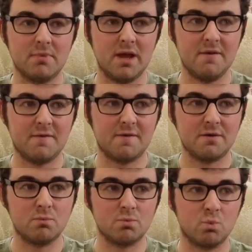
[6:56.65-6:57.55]
if
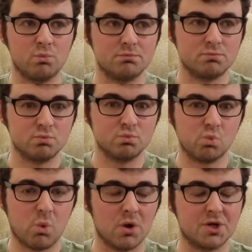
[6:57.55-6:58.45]

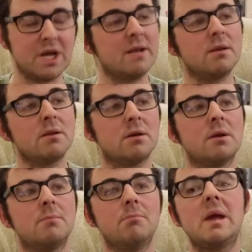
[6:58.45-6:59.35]
watching
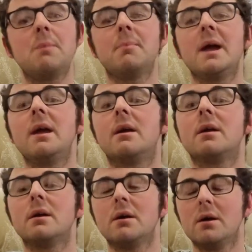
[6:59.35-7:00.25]
me
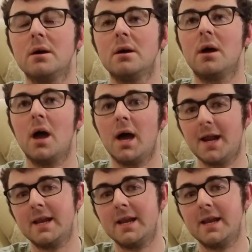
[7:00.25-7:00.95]
make an